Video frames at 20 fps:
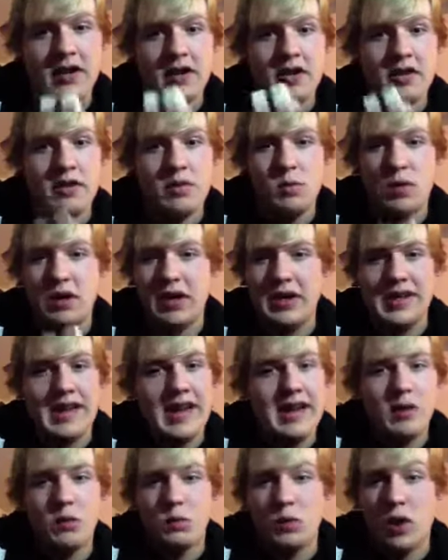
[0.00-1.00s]
you want to
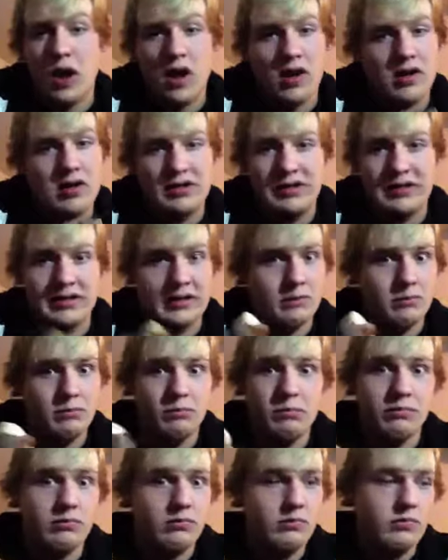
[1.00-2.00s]
take a rock or
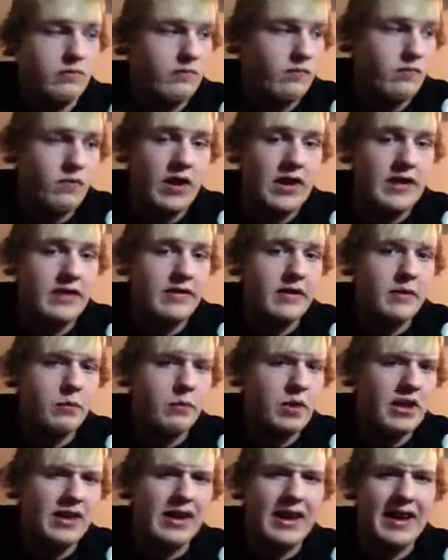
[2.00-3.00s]
something, find some
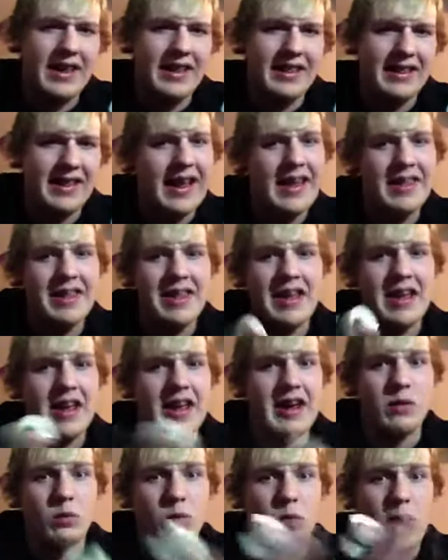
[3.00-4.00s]
way to like lay it
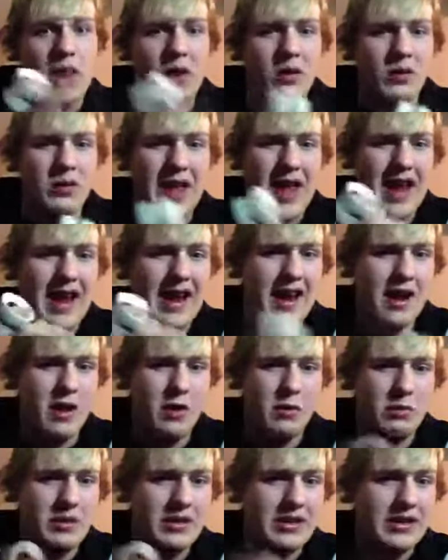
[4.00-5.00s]
and round that
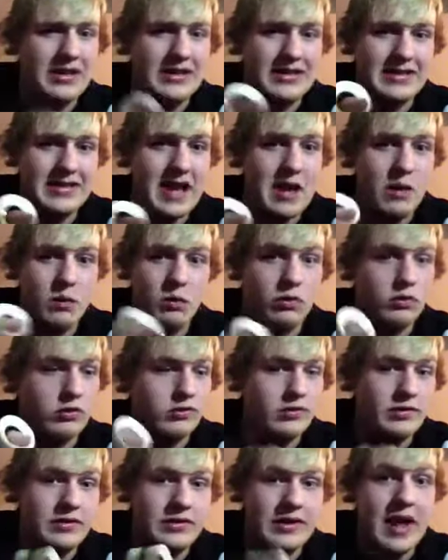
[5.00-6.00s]
out because that will
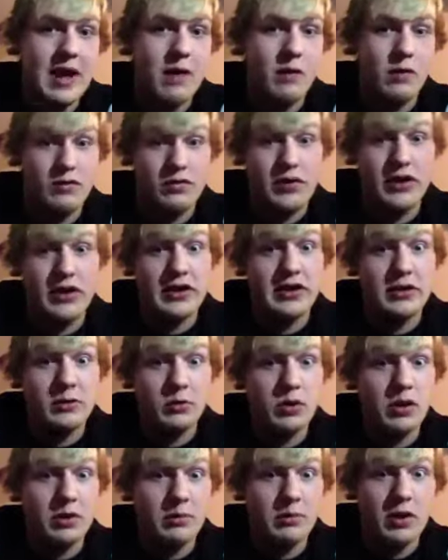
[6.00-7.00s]
that will fuck
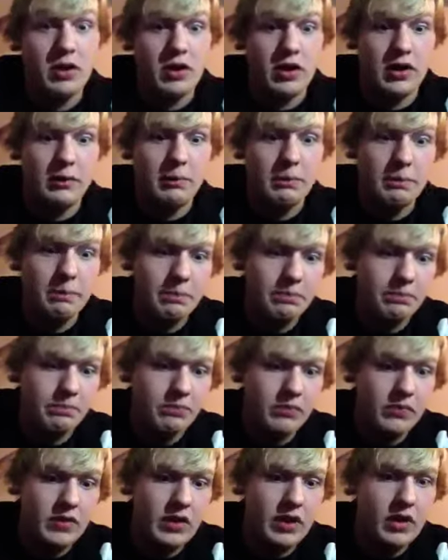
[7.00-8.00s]
you up hard.
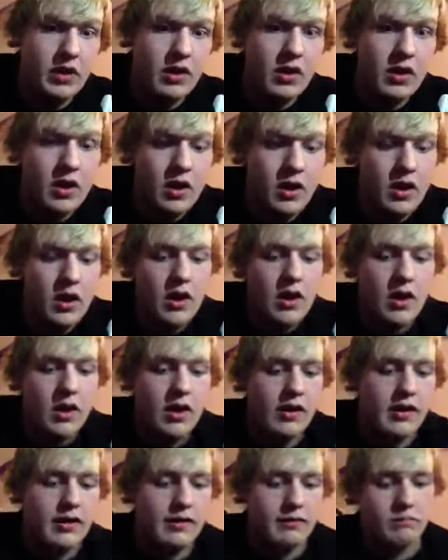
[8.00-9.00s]

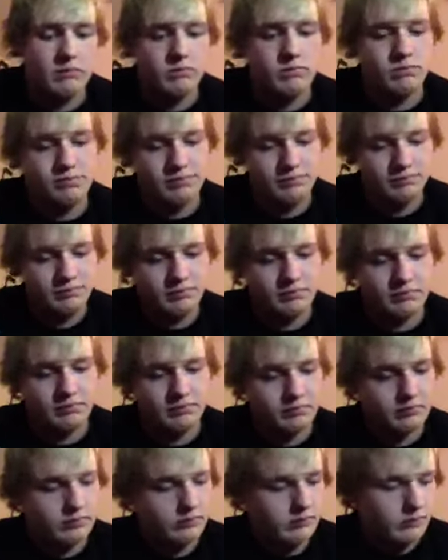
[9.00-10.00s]
Um,
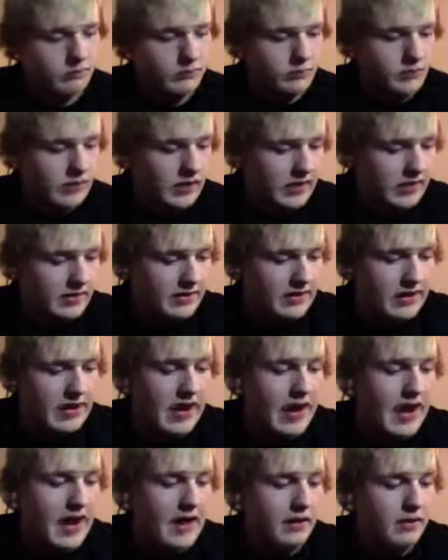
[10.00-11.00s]
they
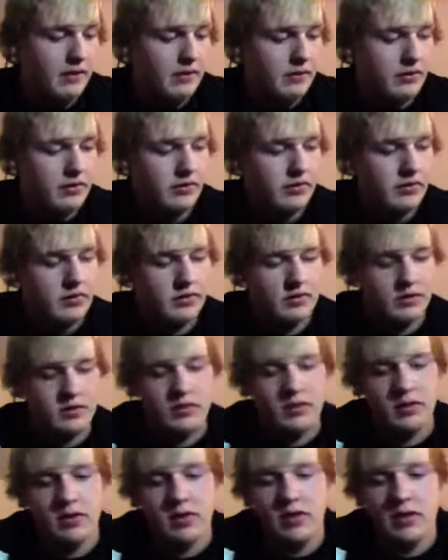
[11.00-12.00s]
have
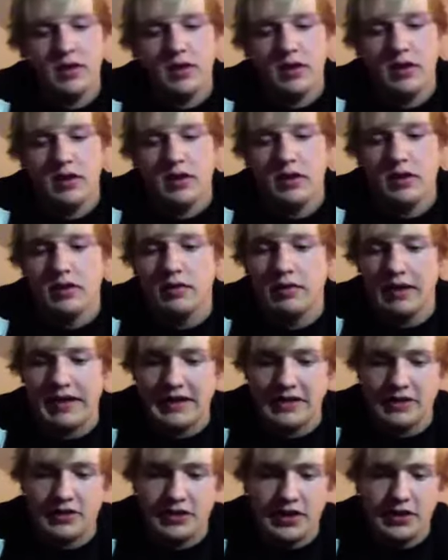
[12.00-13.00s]

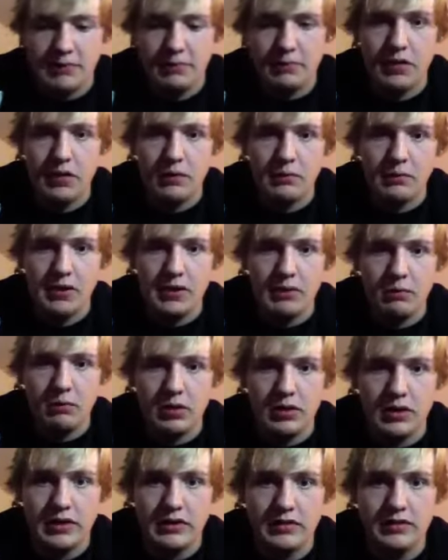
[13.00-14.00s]
like chipped on me
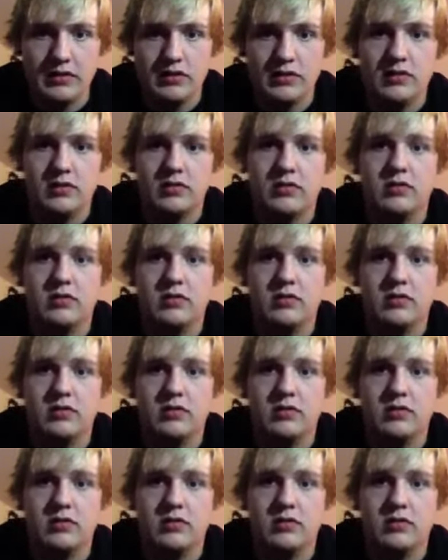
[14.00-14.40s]
once